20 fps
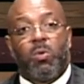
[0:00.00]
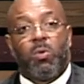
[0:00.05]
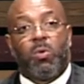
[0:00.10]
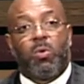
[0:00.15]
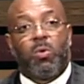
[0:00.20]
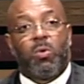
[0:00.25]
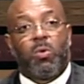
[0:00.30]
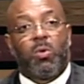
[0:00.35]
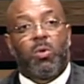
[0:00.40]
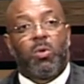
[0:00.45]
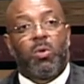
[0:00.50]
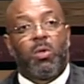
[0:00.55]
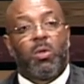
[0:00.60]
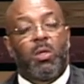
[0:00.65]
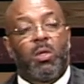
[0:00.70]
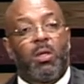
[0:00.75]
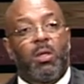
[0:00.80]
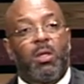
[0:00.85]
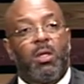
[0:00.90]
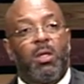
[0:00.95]

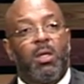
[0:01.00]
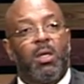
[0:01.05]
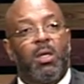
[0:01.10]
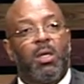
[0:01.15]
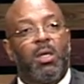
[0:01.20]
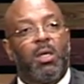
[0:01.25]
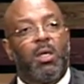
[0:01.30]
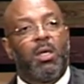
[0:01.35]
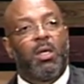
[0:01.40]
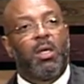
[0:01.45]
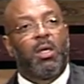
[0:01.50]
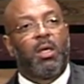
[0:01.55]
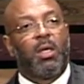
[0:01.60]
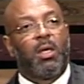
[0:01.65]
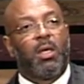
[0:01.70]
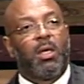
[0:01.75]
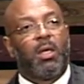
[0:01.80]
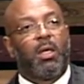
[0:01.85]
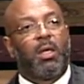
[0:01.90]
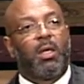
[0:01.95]

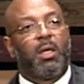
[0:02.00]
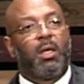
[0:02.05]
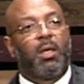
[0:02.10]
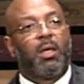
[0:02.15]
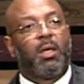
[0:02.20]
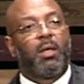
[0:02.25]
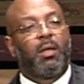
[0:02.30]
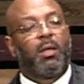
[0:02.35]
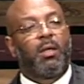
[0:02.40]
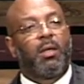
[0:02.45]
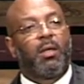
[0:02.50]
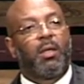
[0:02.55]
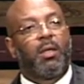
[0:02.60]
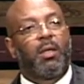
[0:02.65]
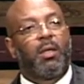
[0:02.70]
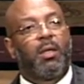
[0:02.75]
(silence)